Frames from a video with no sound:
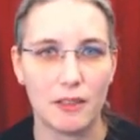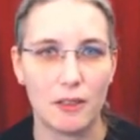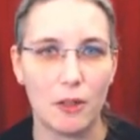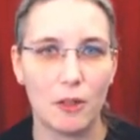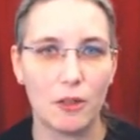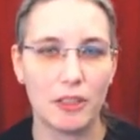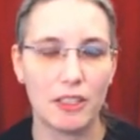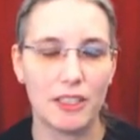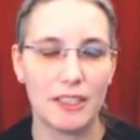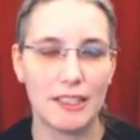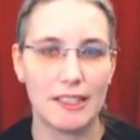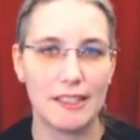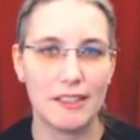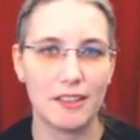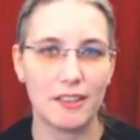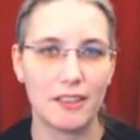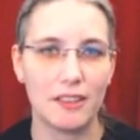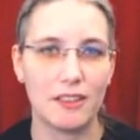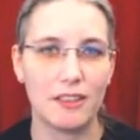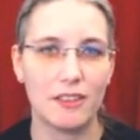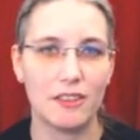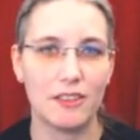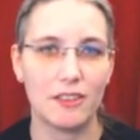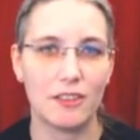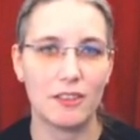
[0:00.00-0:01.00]
or at least
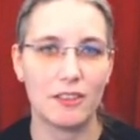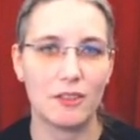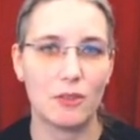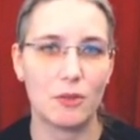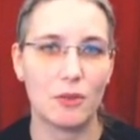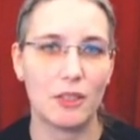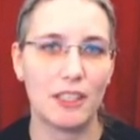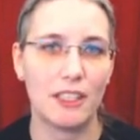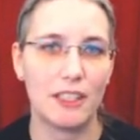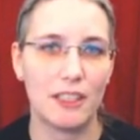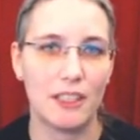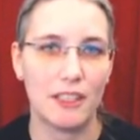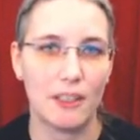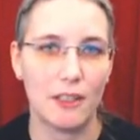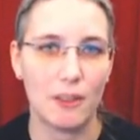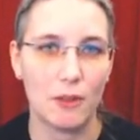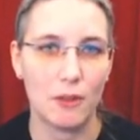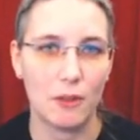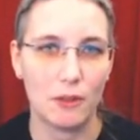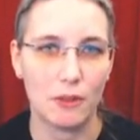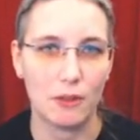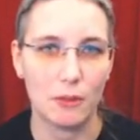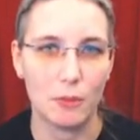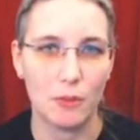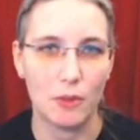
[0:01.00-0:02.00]
it is trickier
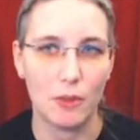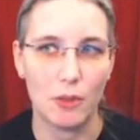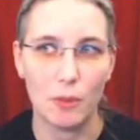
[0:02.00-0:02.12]
or,